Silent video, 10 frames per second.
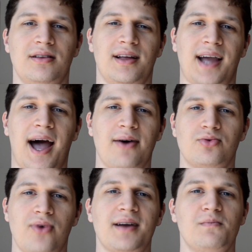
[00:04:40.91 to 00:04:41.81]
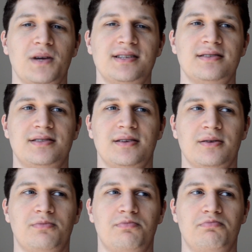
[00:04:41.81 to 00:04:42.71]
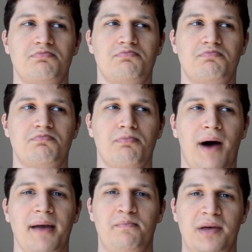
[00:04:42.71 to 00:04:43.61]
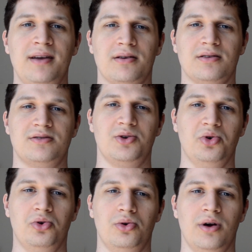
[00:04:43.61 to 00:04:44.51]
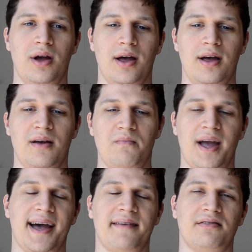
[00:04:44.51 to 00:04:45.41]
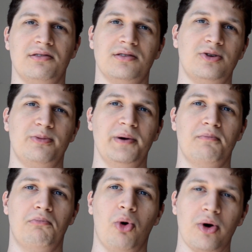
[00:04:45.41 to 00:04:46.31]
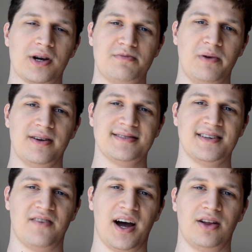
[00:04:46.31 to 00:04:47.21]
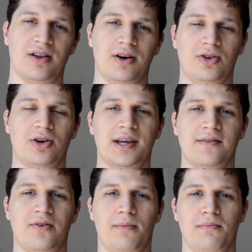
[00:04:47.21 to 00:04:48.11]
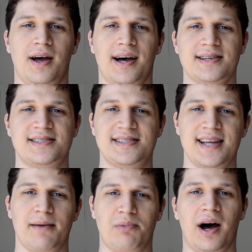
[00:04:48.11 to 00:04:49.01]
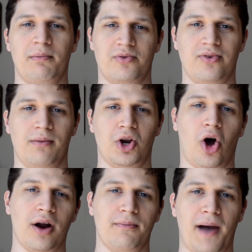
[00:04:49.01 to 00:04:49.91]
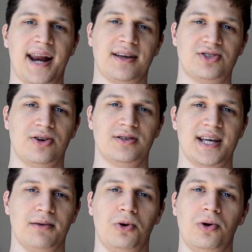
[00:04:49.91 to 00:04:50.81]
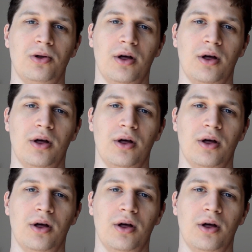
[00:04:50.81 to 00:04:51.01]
Like, I would recommend it to my peers who may have a little bit more experience in vinyl and are looking from a step up from an automatic turntable.